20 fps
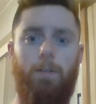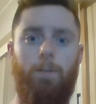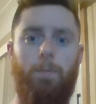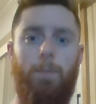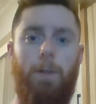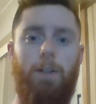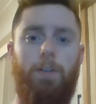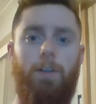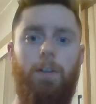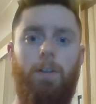
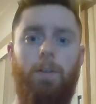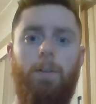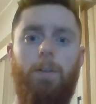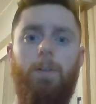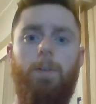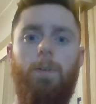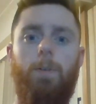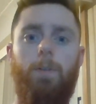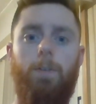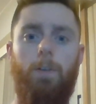
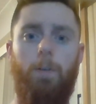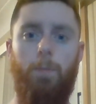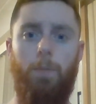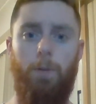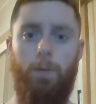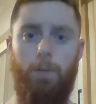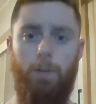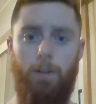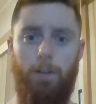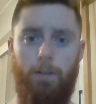Bacterial
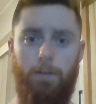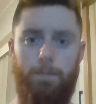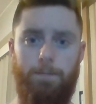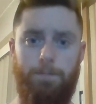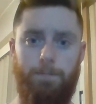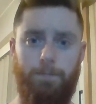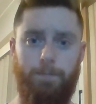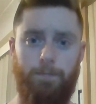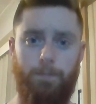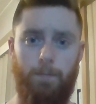pneumonia
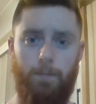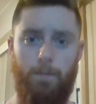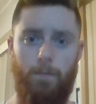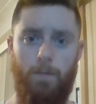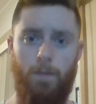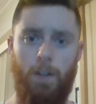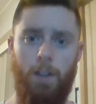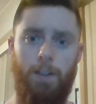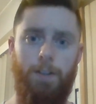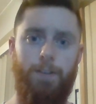
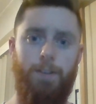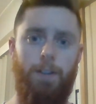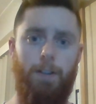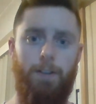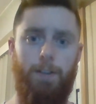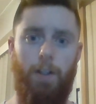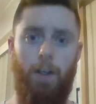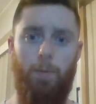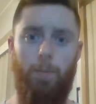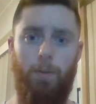is an
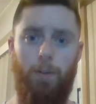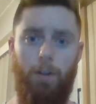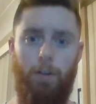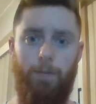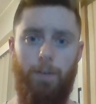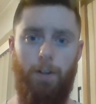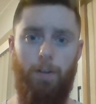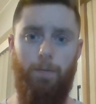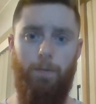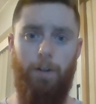example of
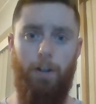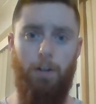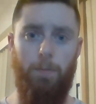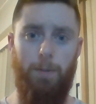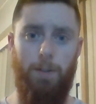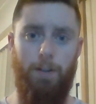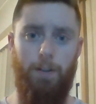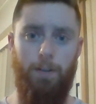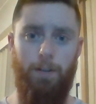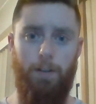an
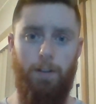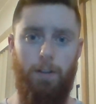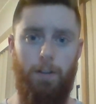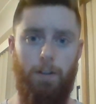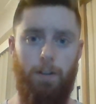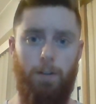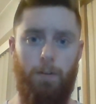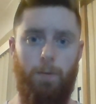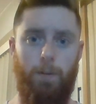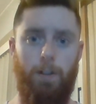environmentally
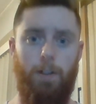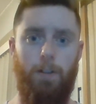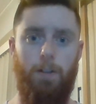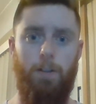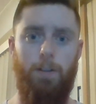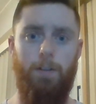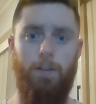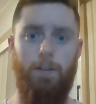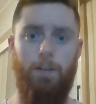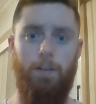
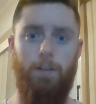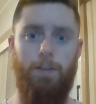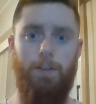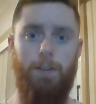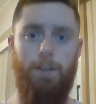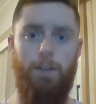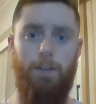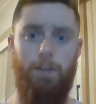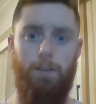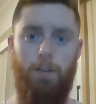acquired
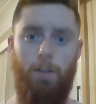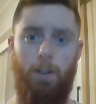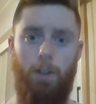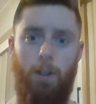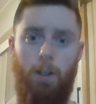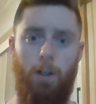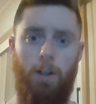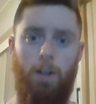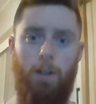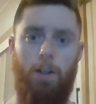disease
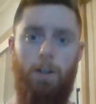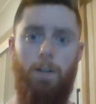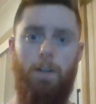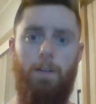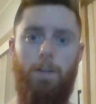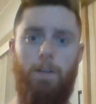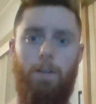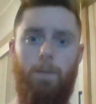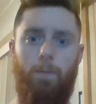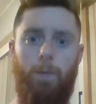
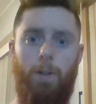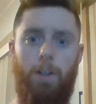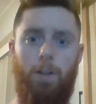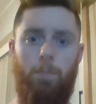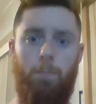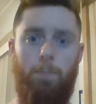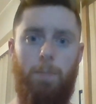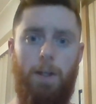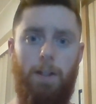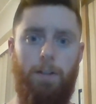when
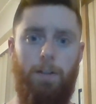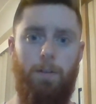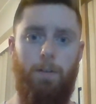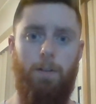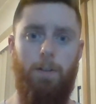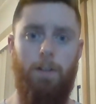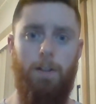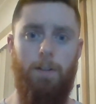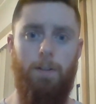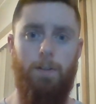
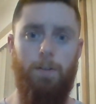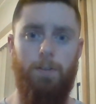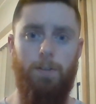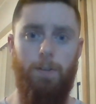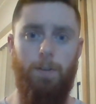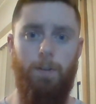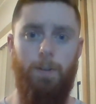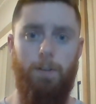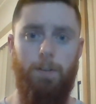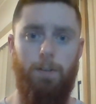bacteria enters the
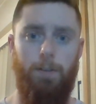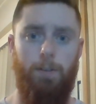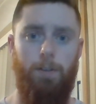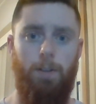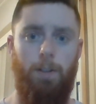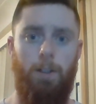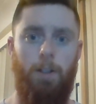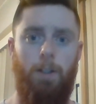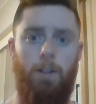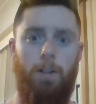lungs,
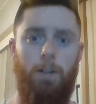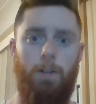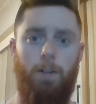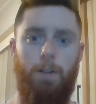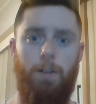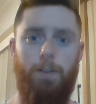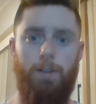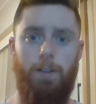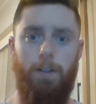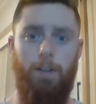
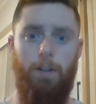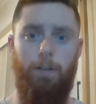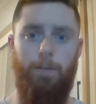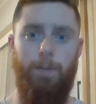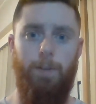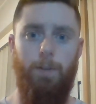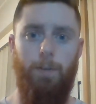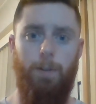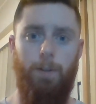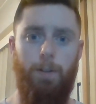causing
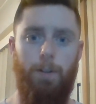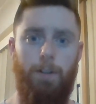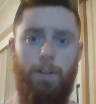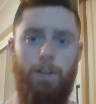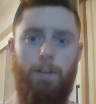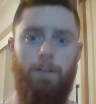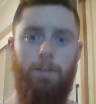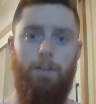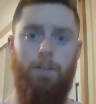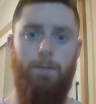alveoli
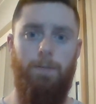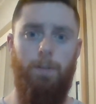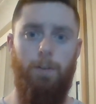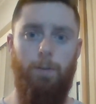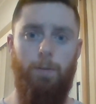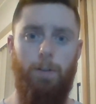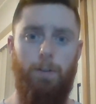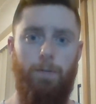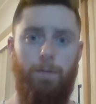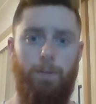to fill
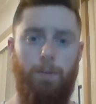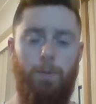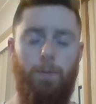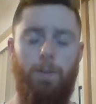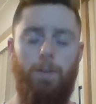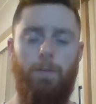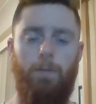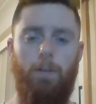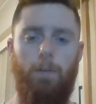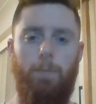with
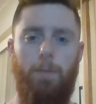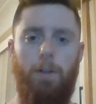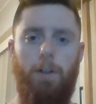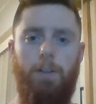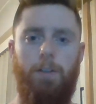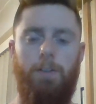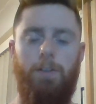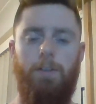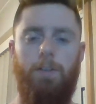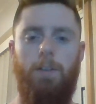fluid or
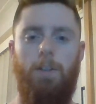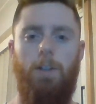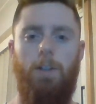pus.